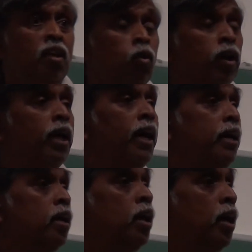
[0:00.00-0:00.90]
looking
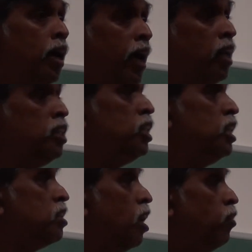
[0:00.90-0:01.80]
at
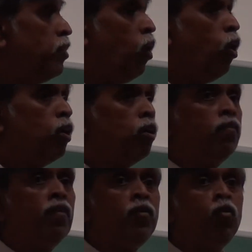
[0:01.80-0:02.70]
energies of the order
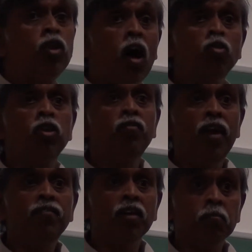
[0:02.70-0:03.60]
of a few thousand
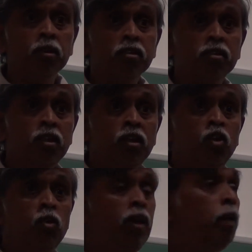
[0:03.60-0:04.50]
wave numbers
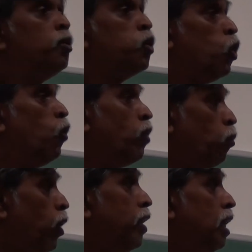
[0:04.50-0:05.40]
to be able to go
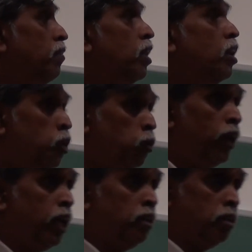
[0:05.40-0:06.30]
from one level to
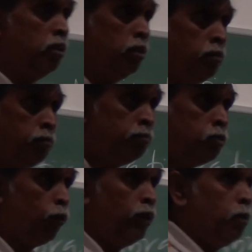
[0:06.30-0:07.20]
another. So when